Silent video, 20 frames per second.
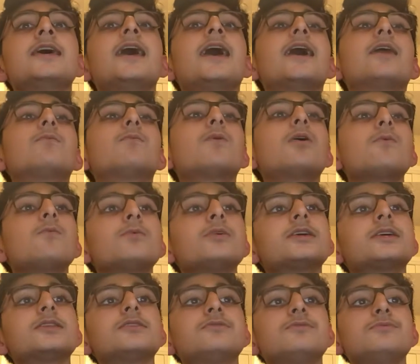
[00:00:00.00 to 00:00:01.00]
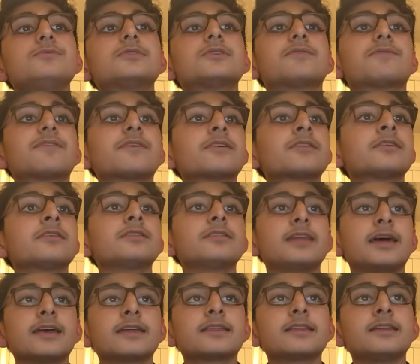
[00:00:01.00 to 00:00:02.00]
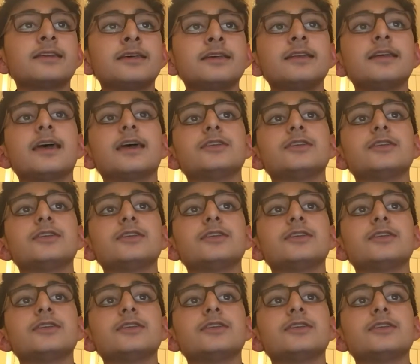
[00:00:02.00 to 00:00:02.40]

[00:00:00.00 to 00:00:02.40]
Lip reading: and what we can do to further lengthen it